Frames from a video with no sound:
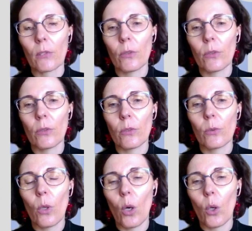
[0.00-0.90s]

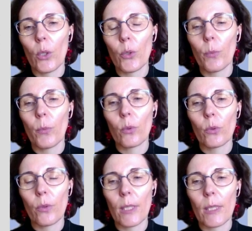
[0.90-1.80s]
to or
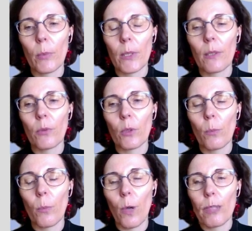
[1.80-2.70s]
contribute to the specific
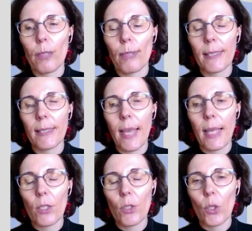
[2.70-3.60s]
policy,
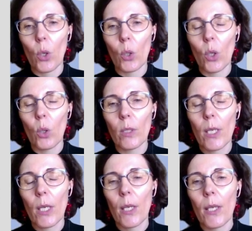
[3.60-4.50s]
strategy, or
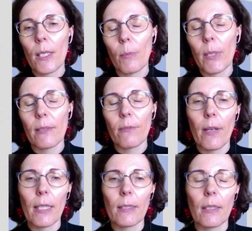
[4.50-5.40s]
goal
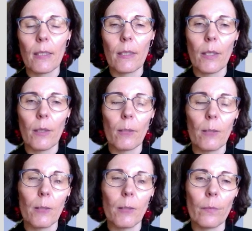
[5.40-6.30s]
specified in the
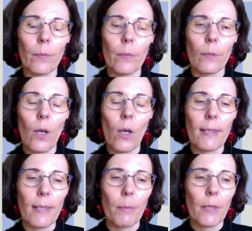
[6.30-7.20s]

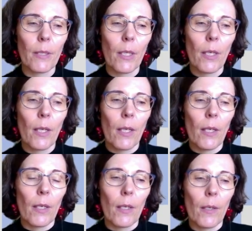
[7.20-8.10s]
concept.
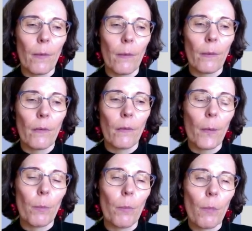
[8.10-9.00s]

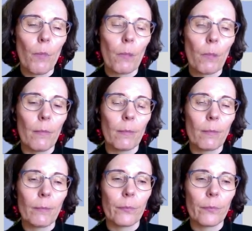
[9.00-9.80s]
The problem